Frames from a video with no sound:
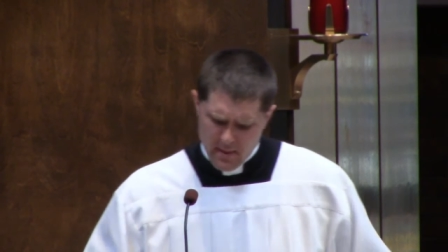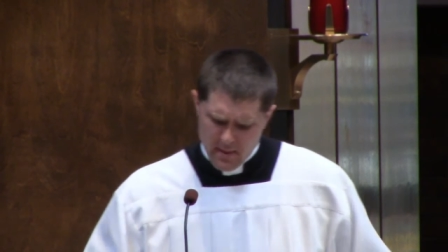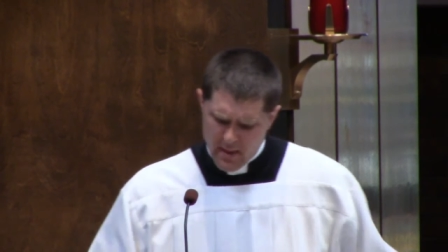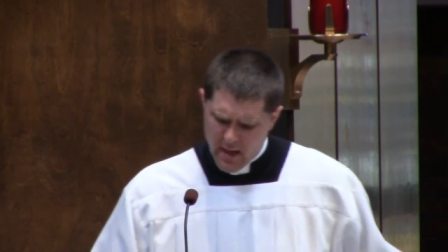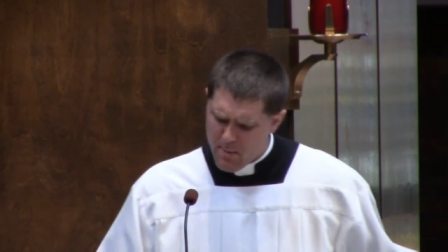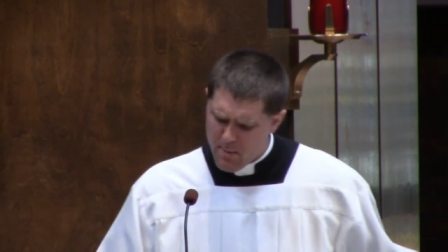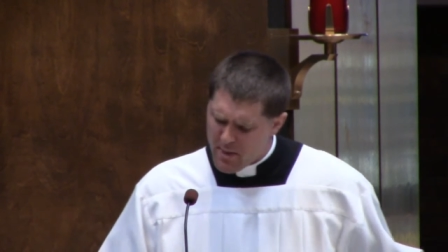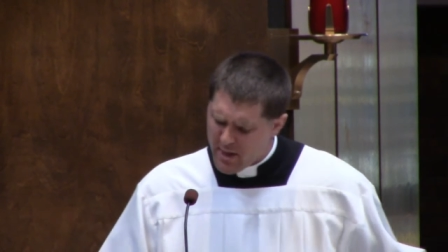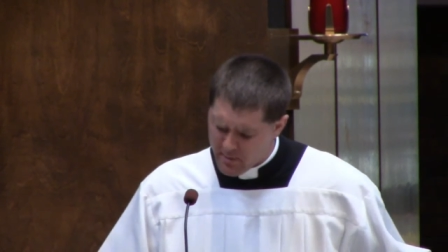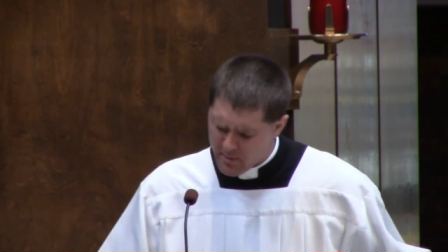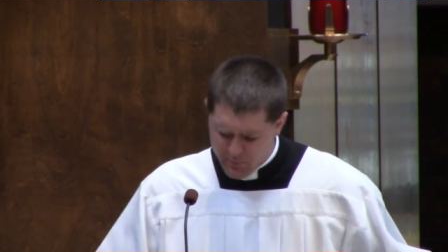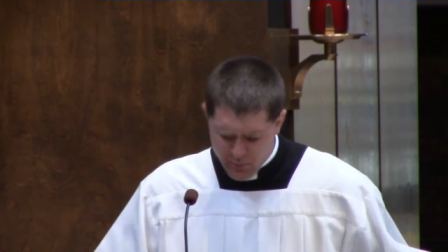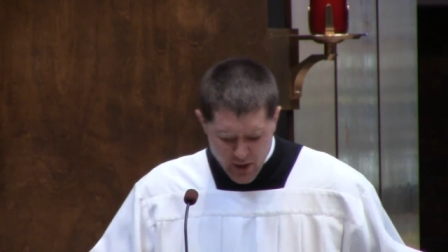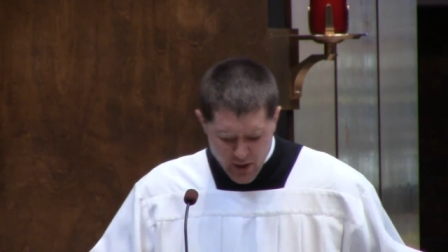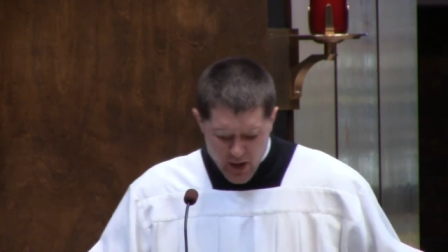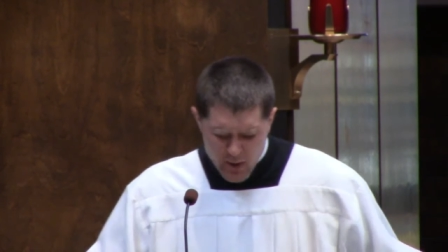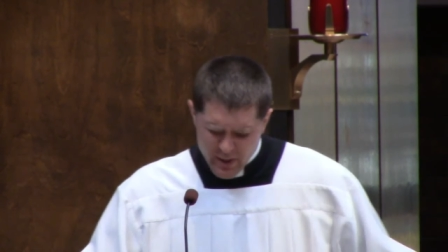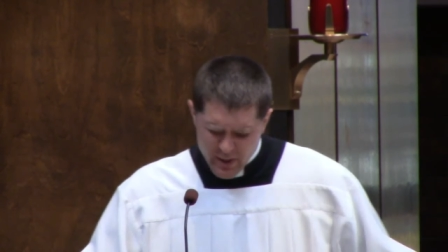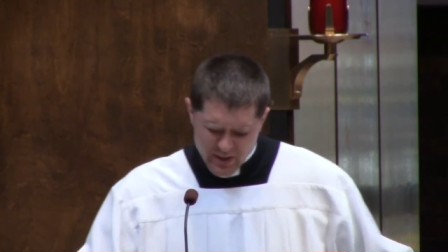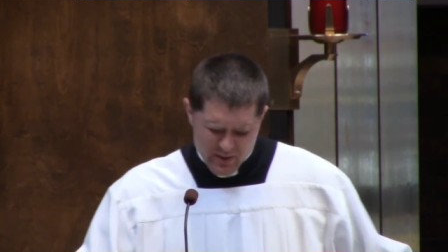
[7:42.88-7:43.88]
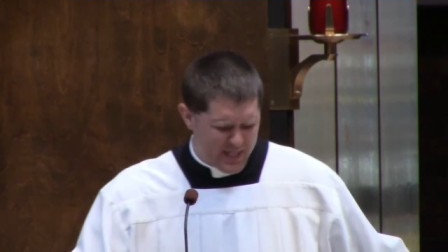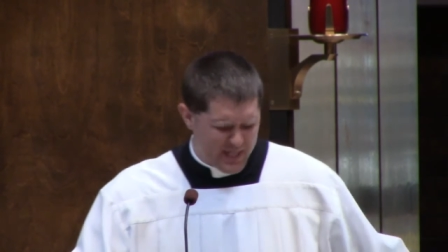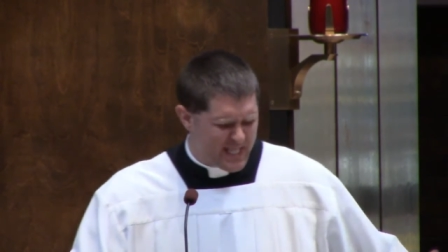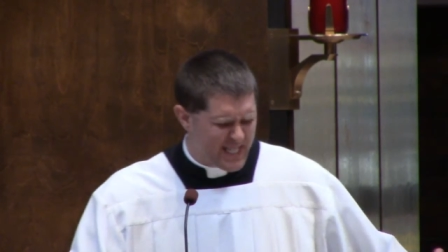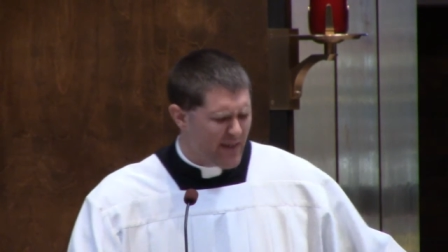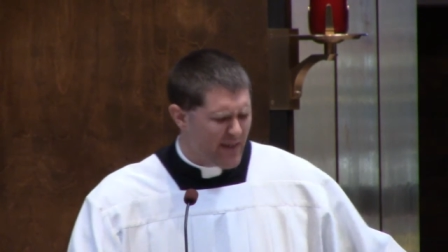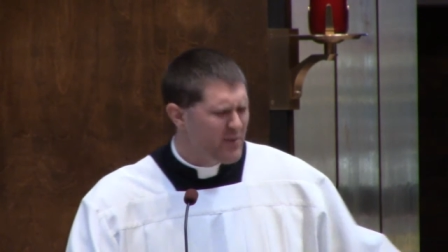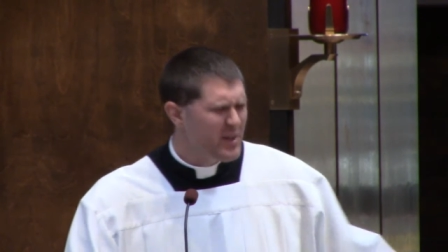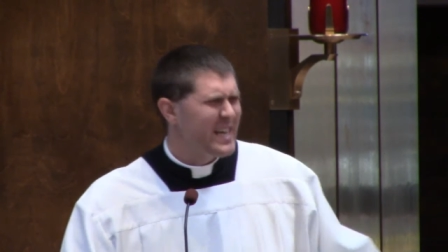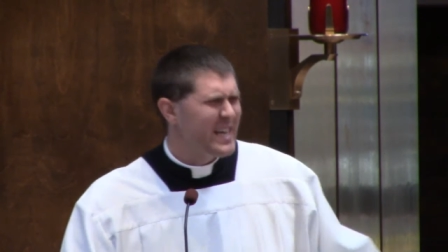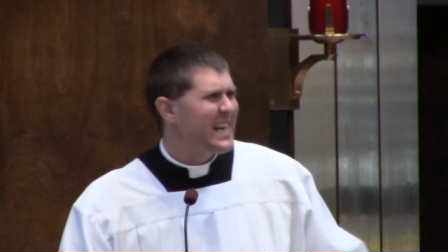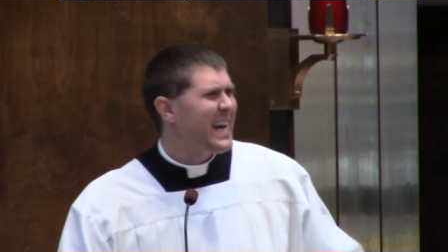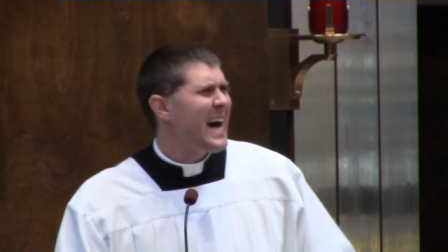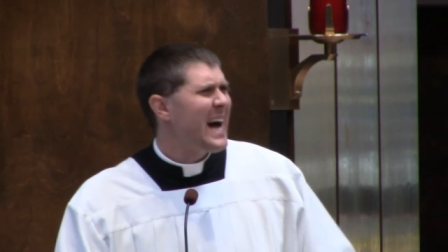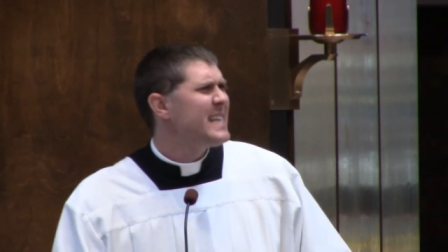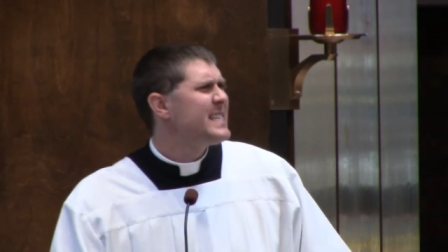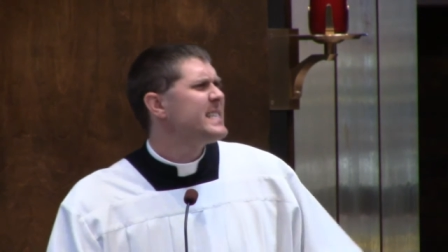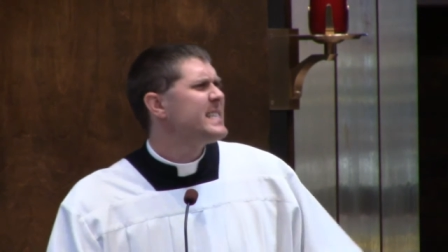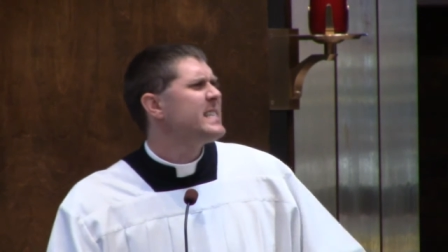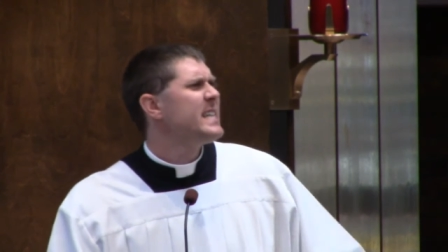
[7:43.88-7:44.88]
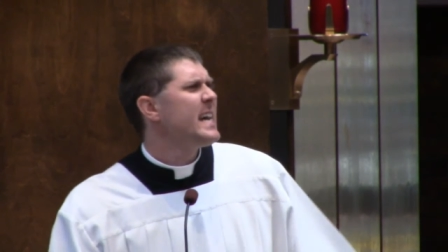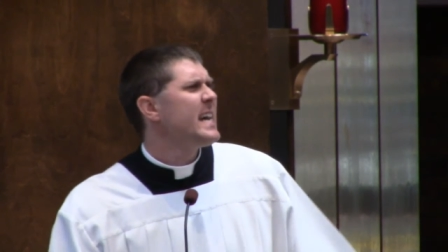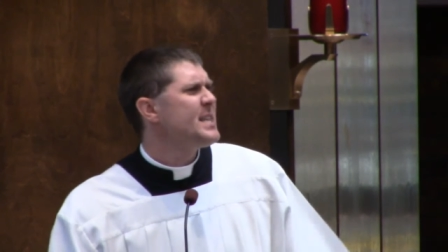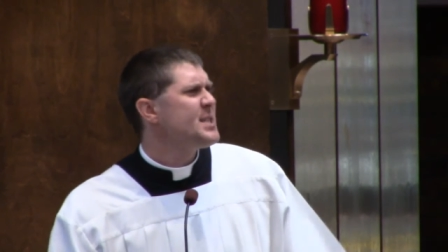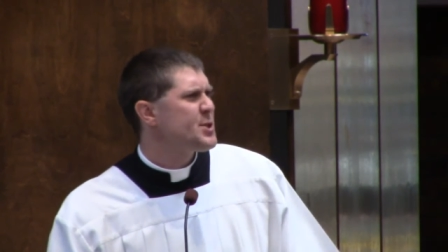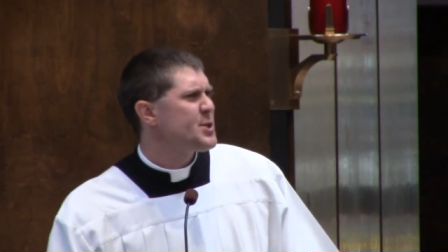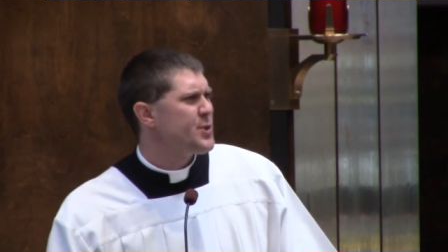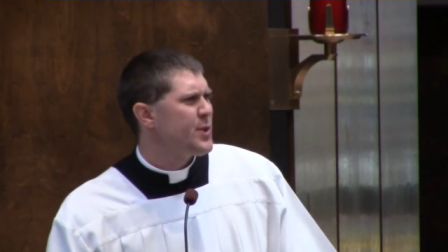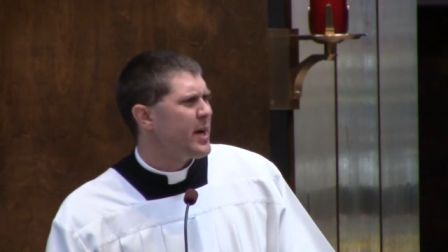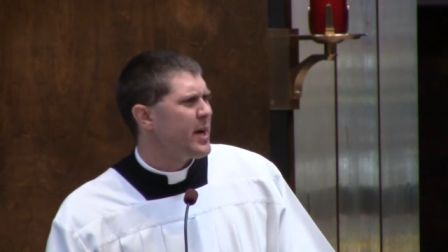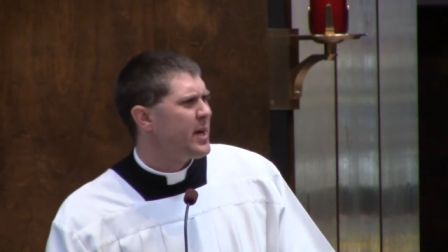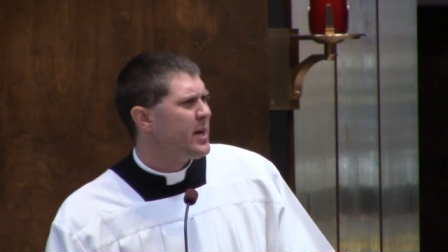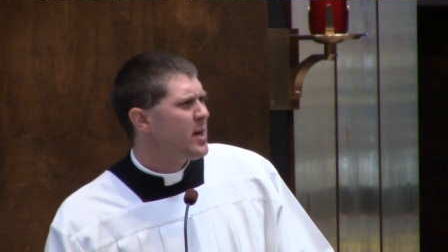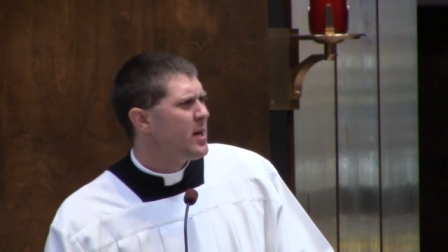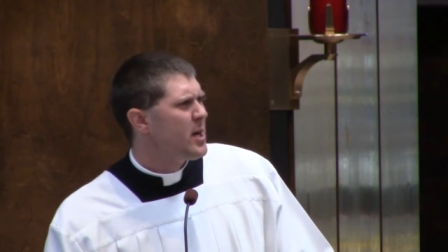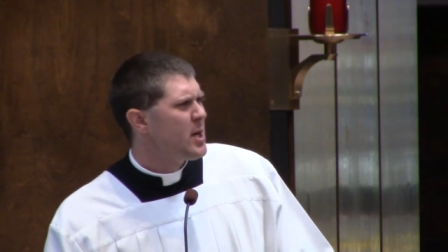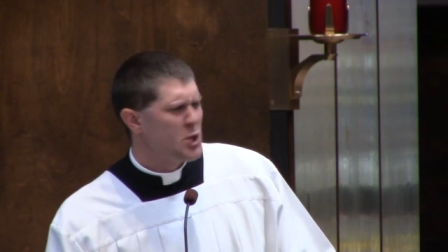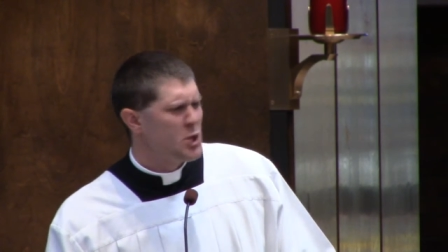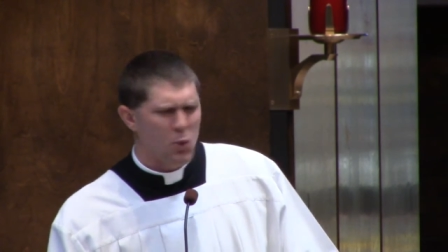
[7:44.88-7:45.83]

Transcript: I made a prayer when I was seven and God didn't answer it.